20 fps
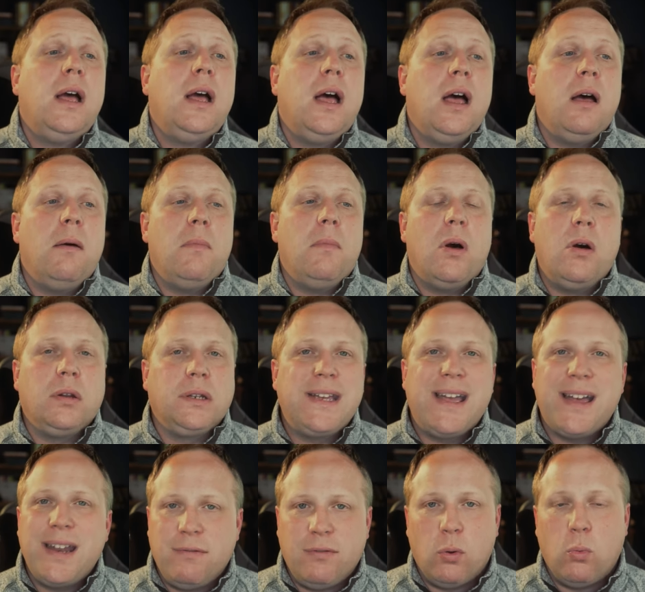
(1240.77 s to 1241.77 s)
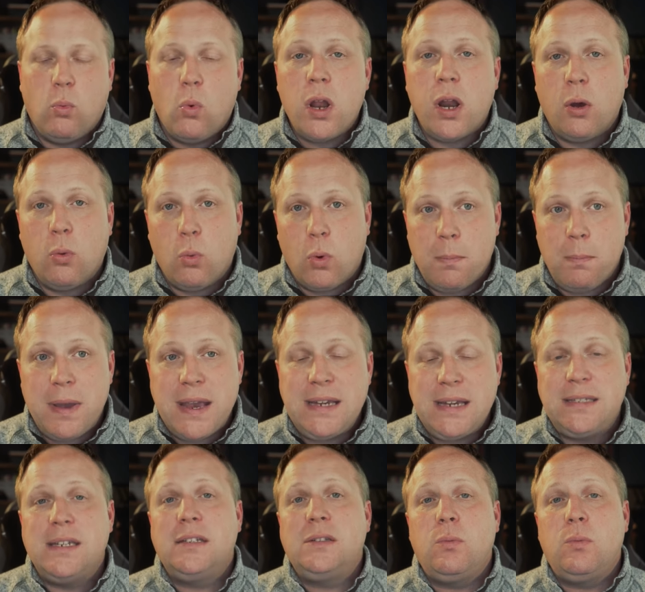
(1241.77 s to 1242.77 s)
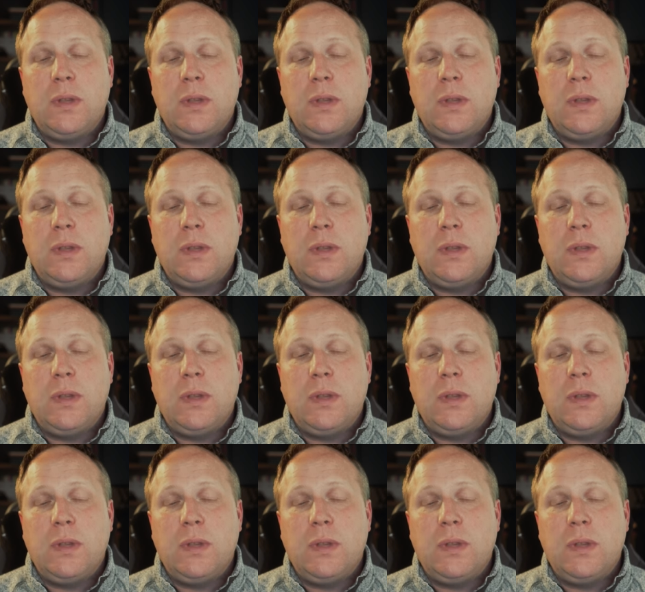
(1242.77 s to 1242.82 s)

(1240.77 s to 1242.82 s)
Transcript: um, on kind of a one-on-one basis.